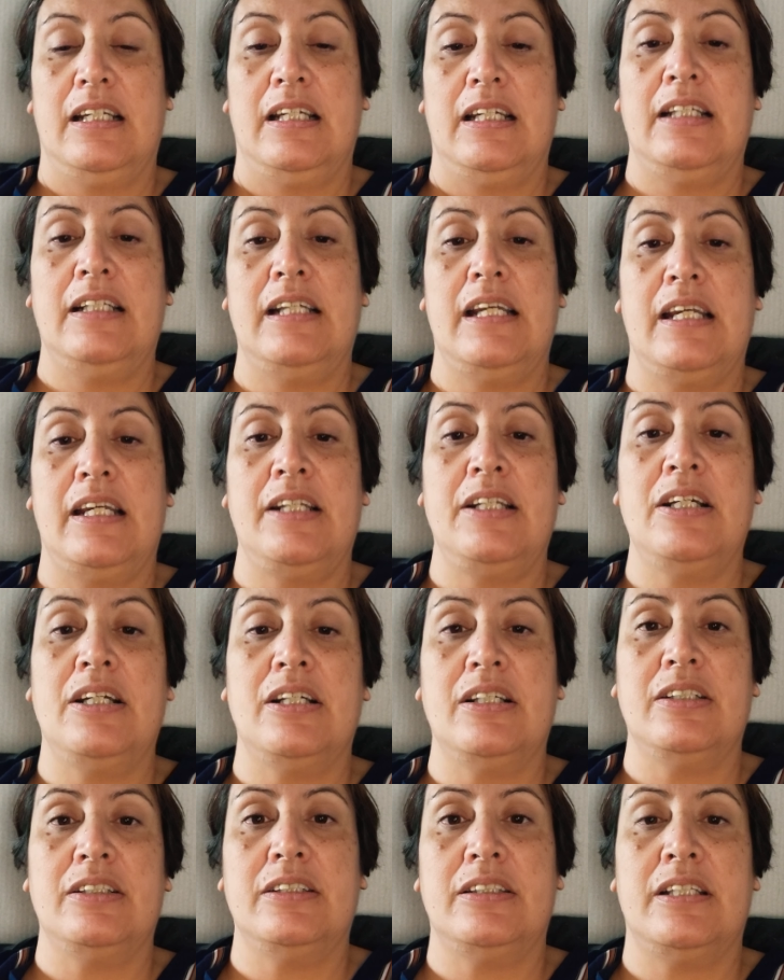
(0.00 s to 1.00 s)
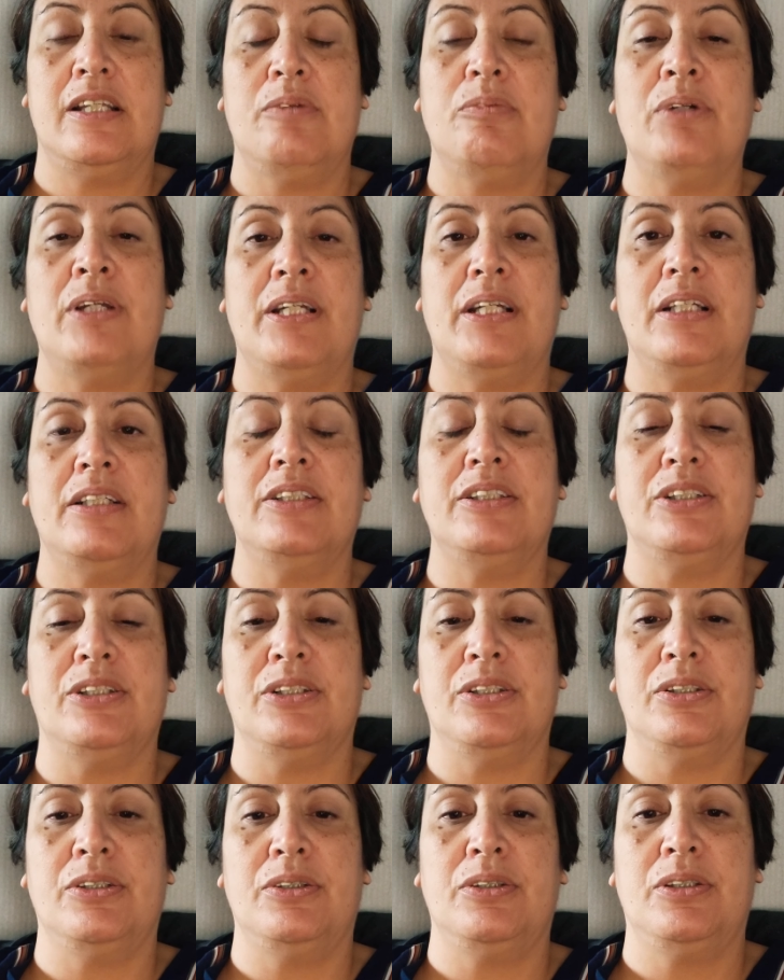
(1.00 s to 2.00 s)
And he knows that we can
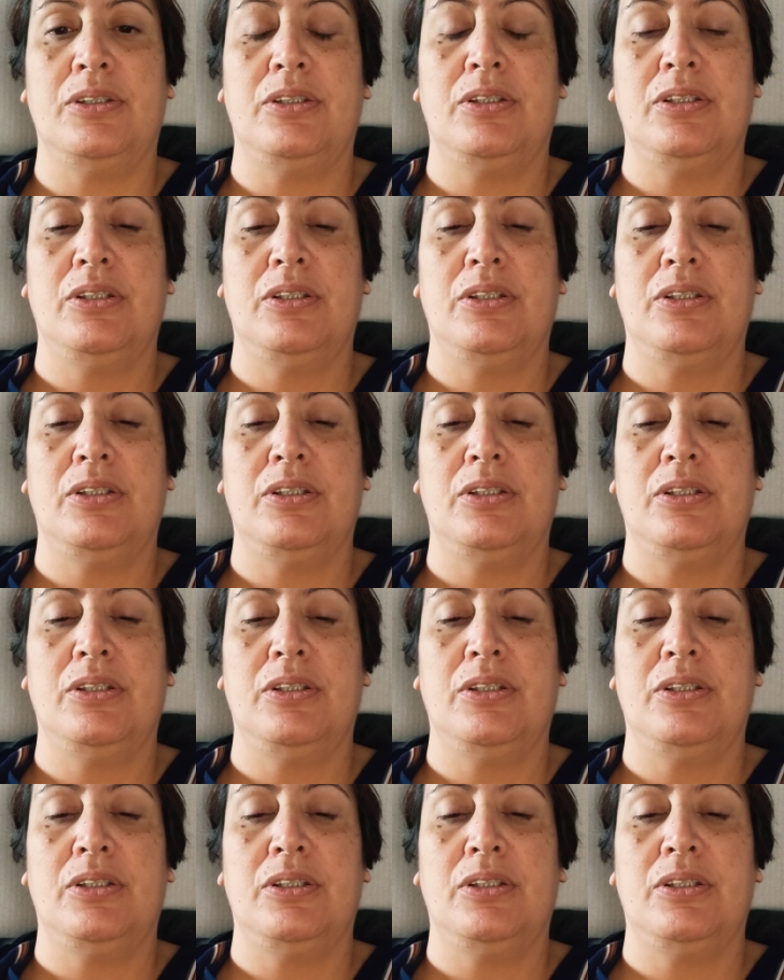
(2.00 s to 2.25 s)
do